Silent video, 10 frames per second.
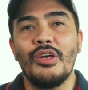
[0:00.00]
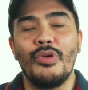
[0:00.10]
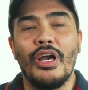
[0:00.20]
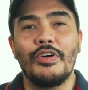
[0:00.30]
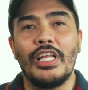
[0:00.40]
We
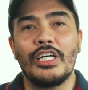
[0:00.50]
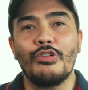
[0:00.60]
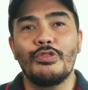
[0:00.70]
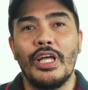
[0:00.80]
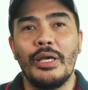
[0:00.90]
have a lot
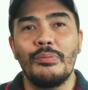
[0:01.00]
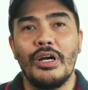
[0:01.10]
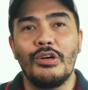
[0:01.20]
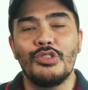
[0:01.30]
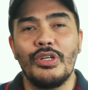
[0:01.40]
of time
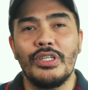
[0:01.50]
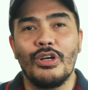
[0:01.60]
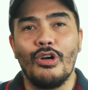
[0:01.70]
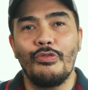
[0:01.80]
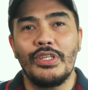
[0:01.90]
now during the
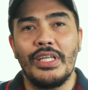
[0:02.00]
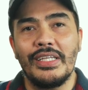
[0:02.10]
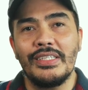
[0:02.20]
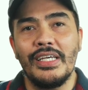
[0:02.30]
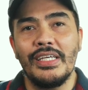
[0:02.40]

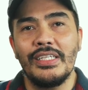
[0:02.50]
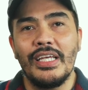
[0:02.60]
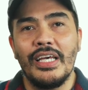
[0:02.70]
COVID-19.